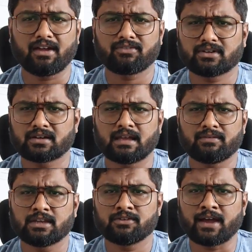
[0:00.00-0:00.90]
After
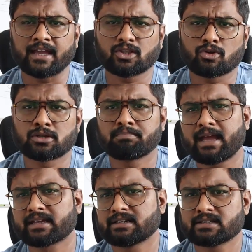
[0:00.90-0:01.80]
every five thousand
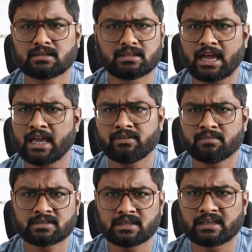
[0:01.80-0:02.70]
packets, the I V
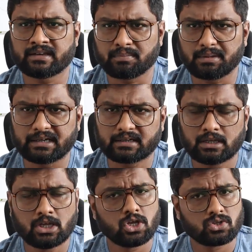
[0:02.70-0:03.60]
basically repeat.
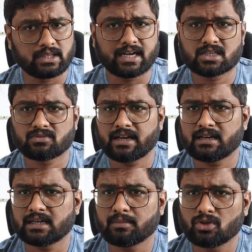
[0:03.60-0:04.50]
So that is why
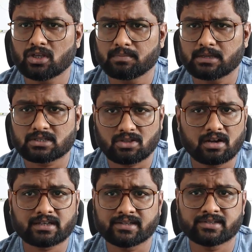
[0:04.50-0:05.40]
W E P is
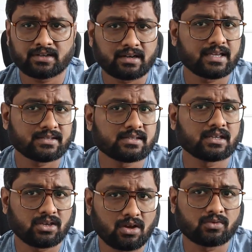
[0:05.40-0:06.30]
not considered as a
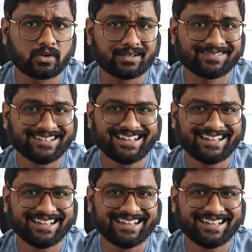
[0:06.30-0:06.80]
secure one.